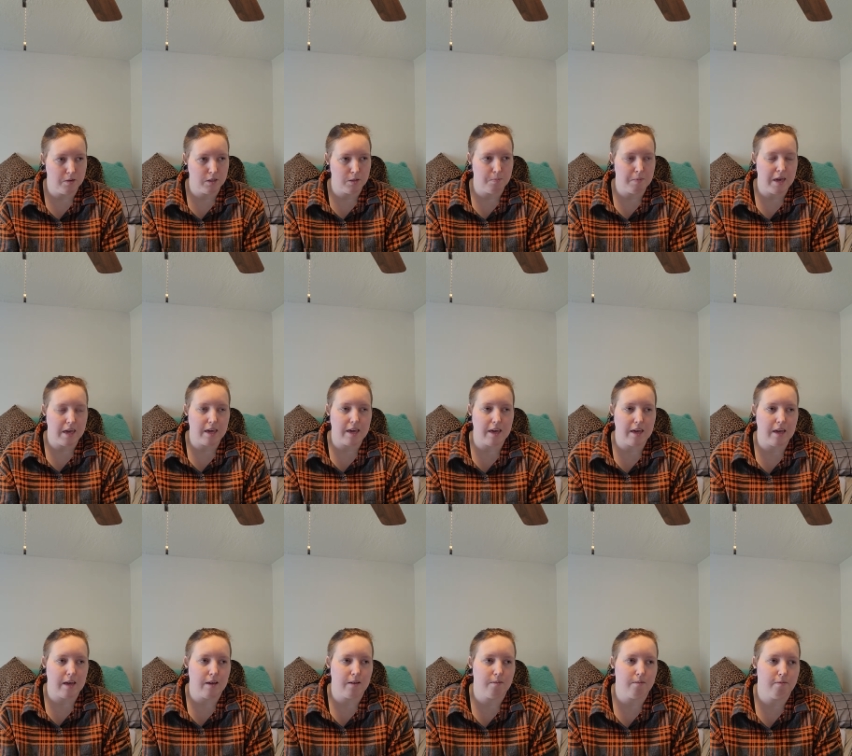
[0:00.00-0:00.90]

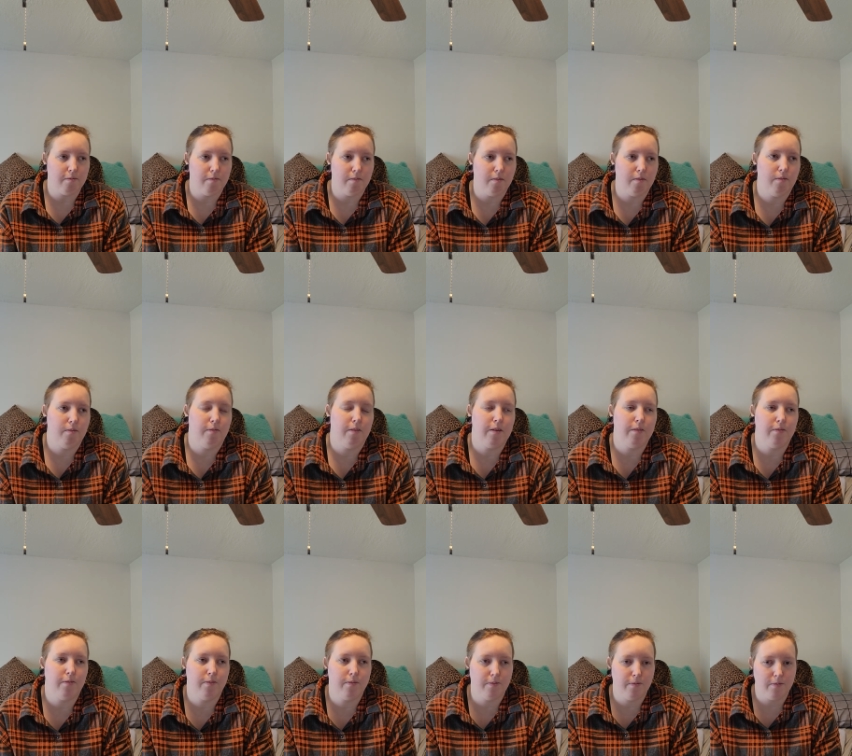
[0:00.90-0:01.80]
making
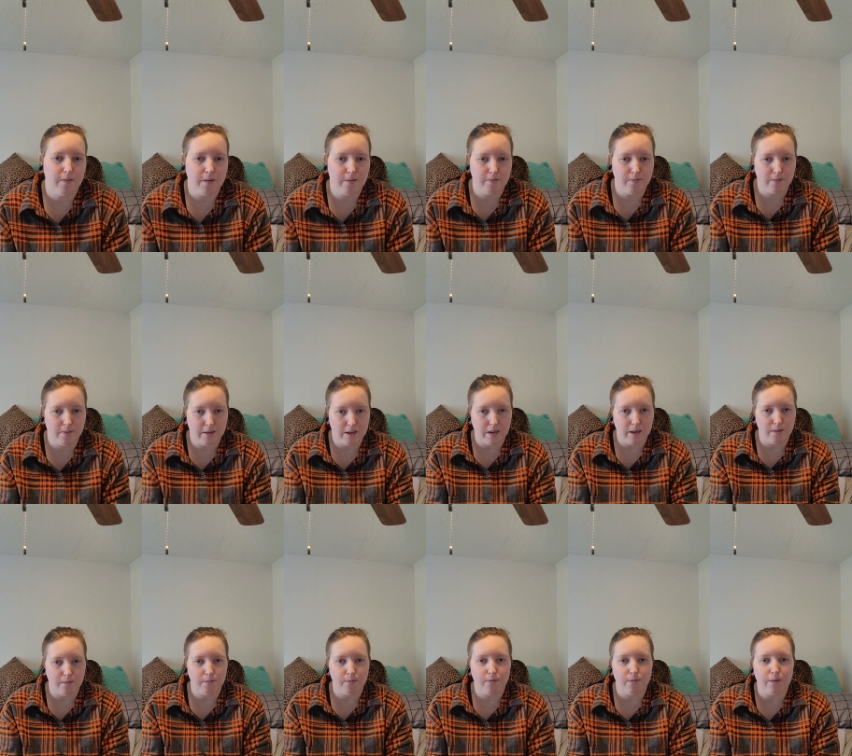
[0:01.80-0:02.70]

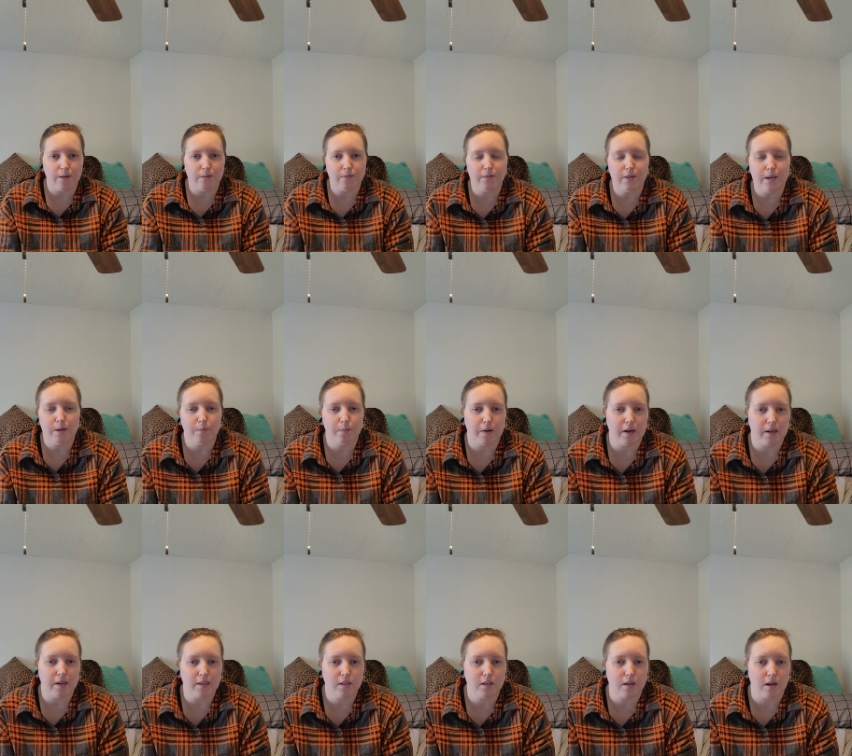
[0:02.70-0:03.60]
$15.50 when I
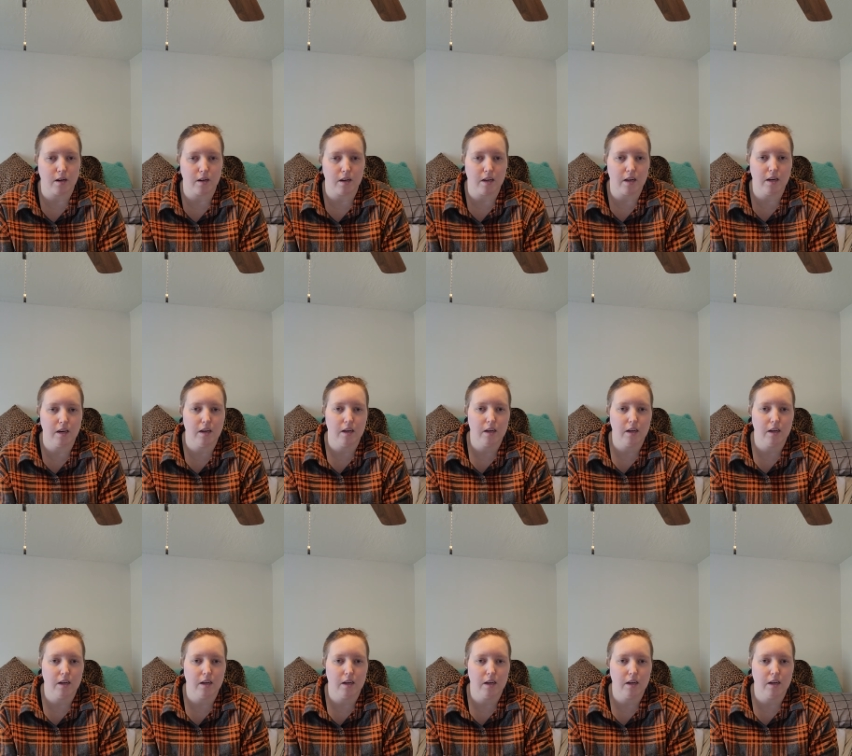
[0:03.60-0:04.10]
started,